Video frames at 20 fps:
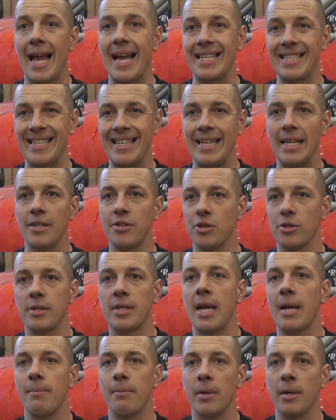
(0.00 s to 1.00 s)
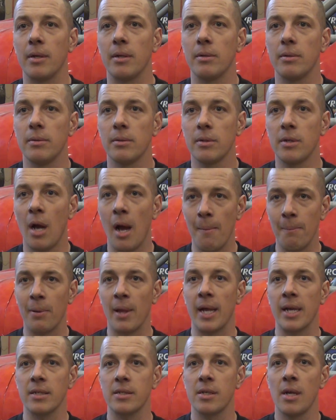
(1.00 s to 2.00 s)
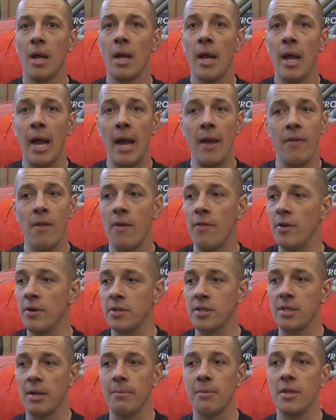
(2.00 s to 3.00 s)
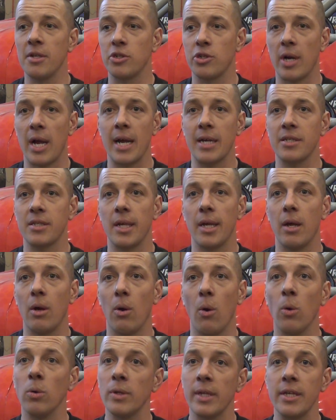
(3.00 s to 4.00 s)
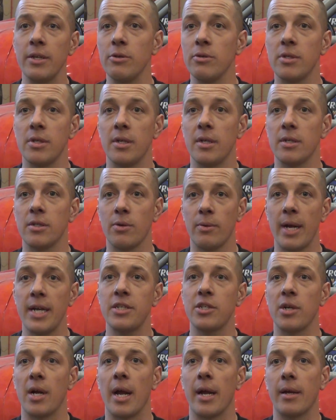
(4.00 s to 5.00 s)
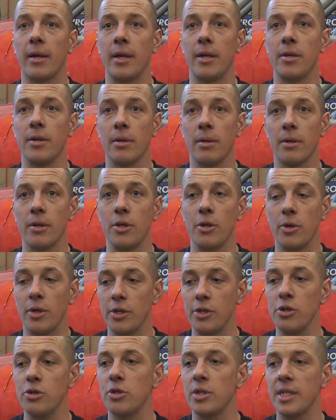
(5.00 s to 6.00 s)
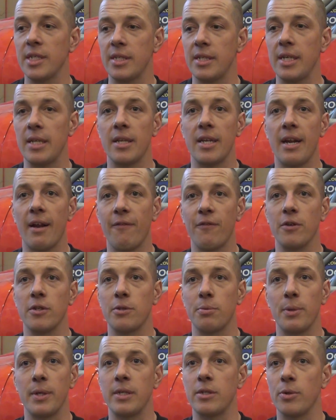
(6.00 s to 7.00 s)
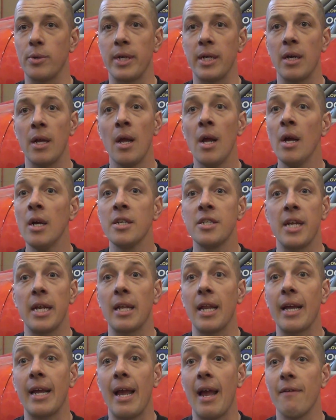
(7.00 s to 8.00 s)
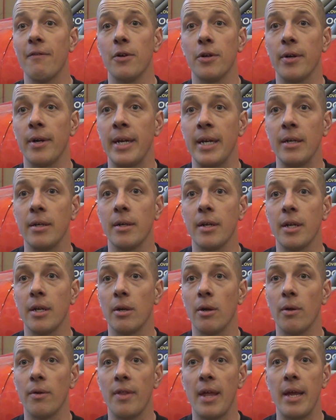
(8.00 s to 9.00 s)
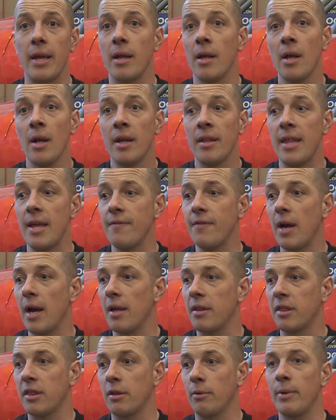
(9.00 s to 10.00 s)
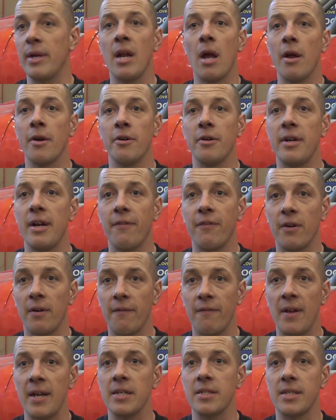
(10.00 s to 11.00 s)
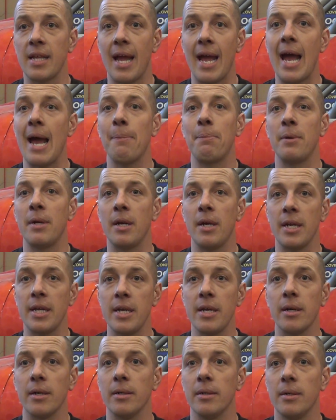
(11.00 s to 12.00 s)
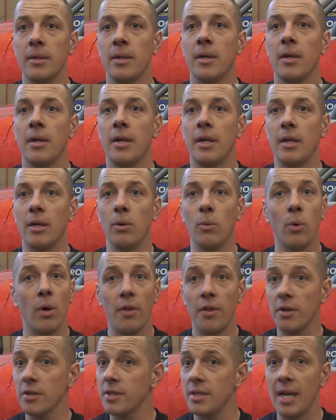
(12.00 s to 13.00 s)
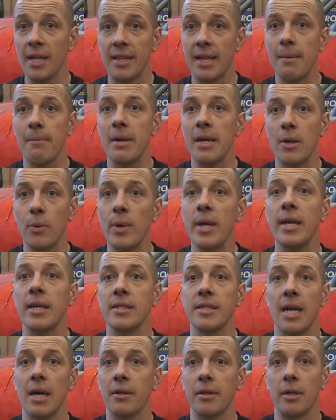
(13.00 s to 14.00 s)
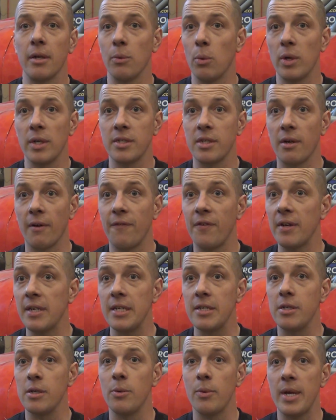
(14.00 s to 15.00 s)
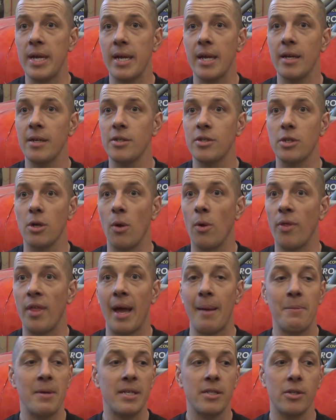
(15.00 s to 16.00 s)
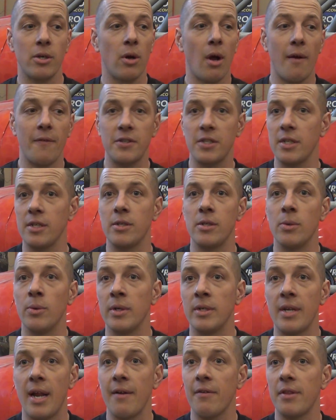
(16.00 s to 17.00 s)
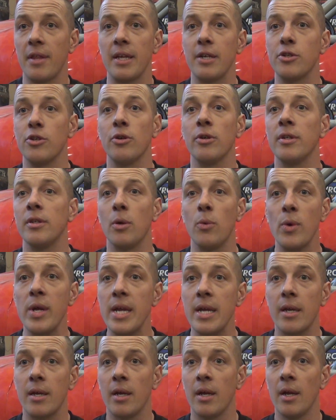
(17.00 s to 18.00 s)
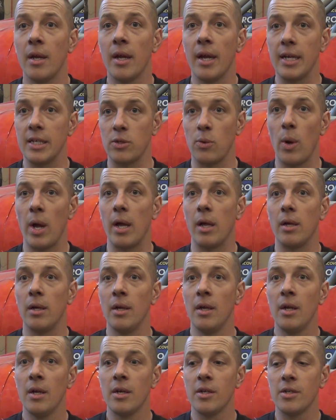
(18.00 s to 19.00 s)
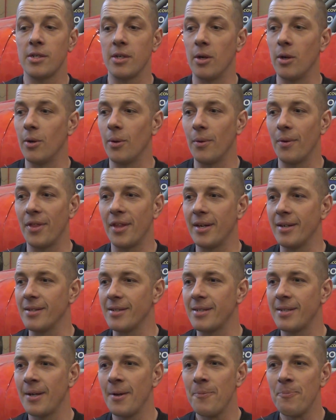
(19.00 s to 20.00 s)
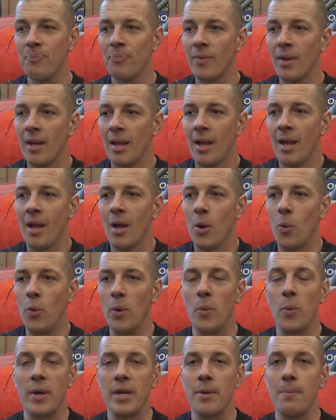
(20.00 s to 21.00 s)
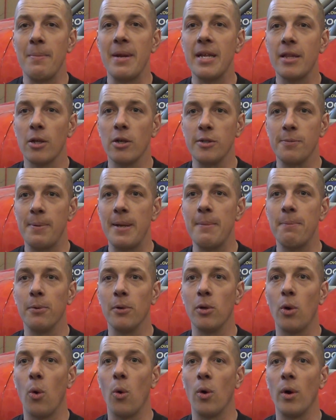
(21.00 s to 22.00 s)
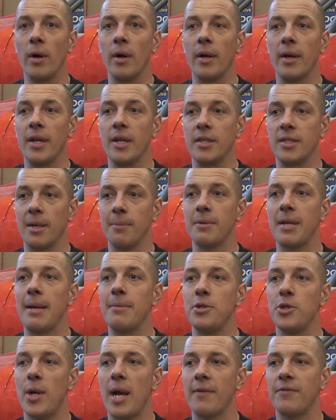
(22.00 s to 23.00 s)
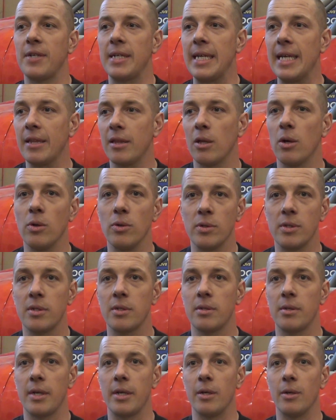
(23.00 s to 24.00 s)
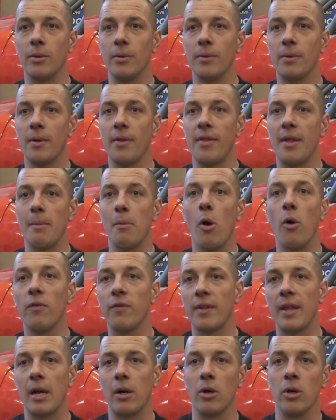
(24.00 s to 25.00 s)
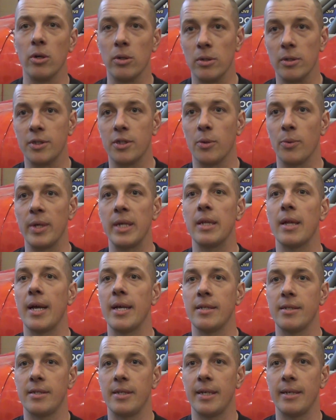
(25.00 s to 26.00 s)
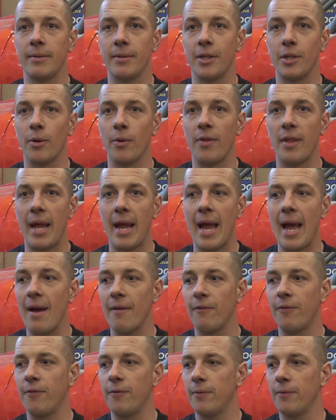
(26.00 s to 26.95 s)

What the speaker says: as an entertainment complex, and then there's some of the tracks that only use it as a racetrack, and you can usually see the difference between, say, like Evergreen. You know, they've got 300 different events that happen in a year. You know, well, there's not that many weekends out there. What's there, 52 weekends? So that means they're obviously doing everything during the week as well. So there's, when you meet those people, or sometimes you have to get those, you know, them over that hurdle to realize that, you know, they have